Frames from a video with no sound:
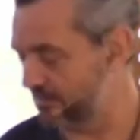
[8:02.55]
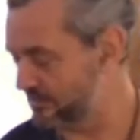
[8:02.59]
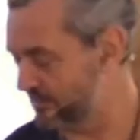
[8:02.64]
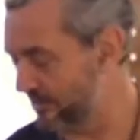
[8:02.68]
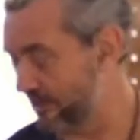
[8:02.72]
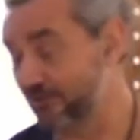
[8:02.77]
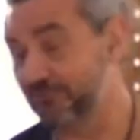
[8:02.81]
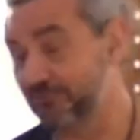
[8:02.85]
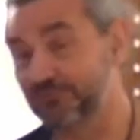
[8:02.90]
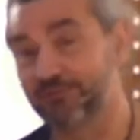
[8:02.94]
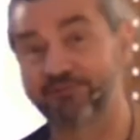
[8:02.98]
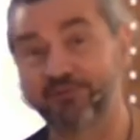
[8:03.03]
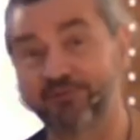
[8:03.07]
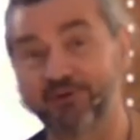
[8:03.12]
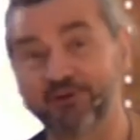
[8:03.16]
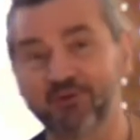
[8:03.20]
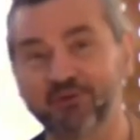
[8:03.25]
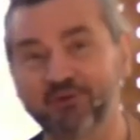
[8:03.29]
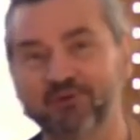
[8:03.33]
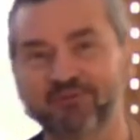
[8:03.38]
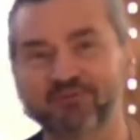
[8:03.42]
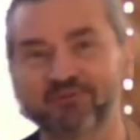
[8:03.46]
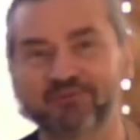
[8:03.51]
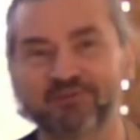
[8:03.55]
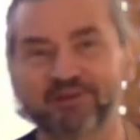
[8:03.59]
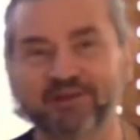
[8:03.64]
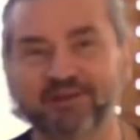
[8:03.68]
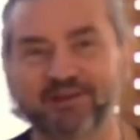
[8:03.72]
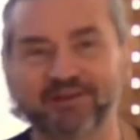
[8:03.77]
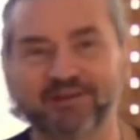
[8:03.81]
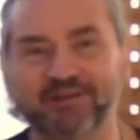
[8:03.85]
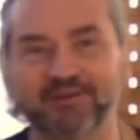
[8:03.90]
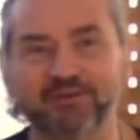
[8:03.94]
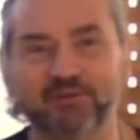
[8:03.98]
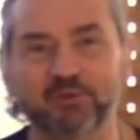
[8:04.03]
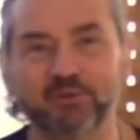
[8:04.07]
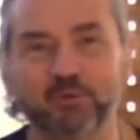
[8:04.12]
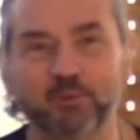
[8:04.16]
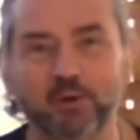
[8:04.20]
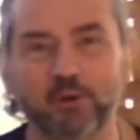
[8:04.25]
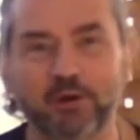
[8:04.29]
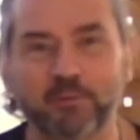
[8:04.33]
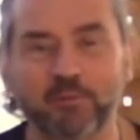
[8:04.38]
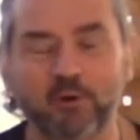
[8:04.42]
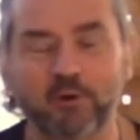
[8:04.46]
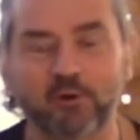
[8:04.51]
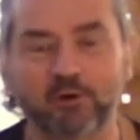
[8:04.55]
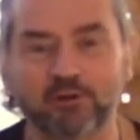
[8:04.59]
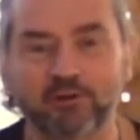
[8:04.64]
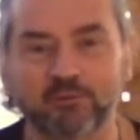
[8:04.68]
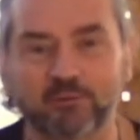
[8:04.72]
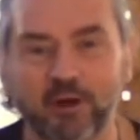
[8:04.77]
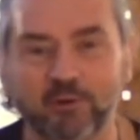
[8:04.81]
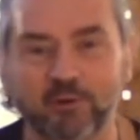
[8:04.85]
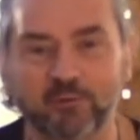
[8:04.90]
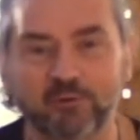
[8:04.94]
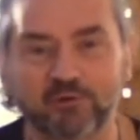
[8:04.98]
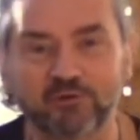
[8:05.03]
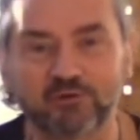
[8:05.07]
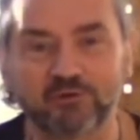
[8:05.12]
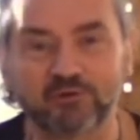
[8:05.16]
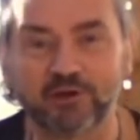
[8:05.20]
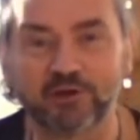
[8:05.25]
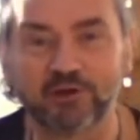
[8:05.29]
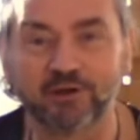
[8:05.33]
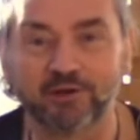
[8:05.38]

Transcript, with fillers: that's an overview of uh, what I'm on at the moment.